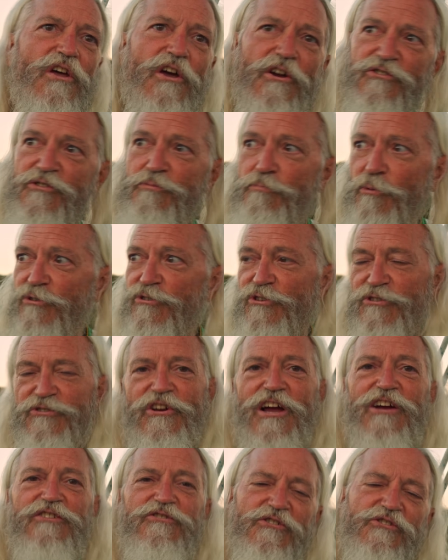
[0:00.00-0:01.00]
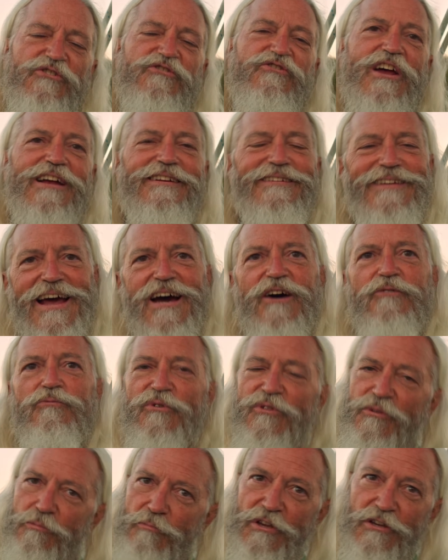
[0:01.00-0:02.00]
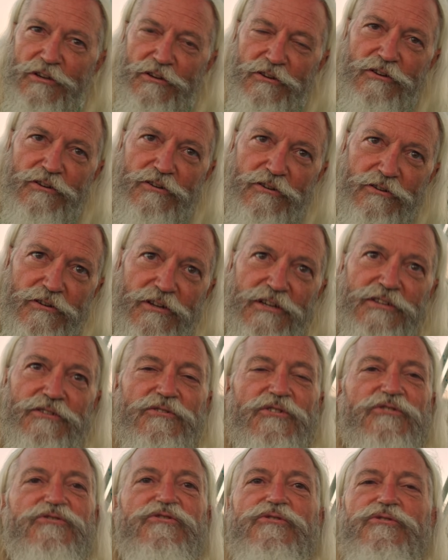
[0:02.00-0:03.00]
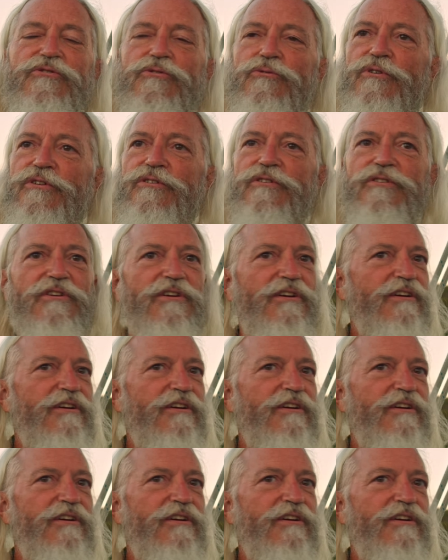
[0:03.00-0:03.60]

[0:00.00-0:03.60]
expert that's actually sat down with me and listened to it,